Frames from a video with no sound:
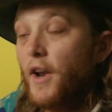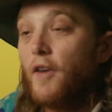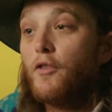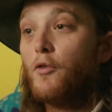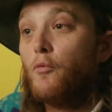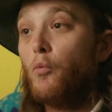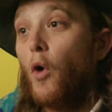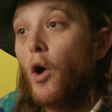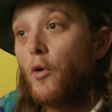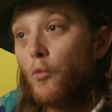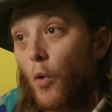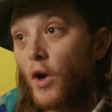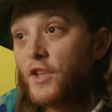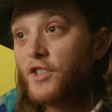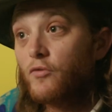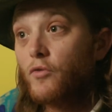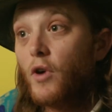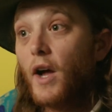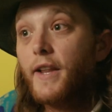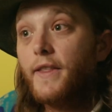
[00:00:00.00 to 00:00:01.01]
Whenever one
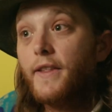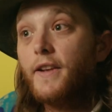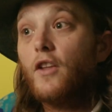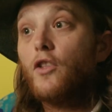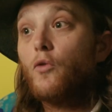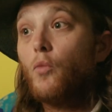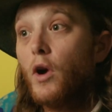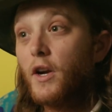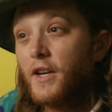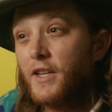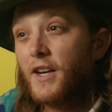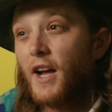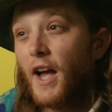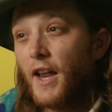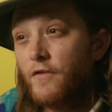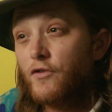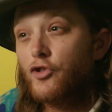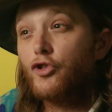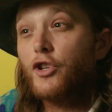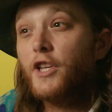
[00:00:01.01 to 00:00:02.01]
wasn't writing, the other one could
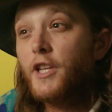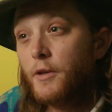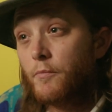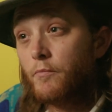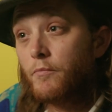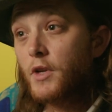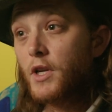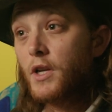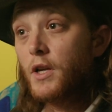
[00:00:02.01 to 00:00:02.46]
kind of dream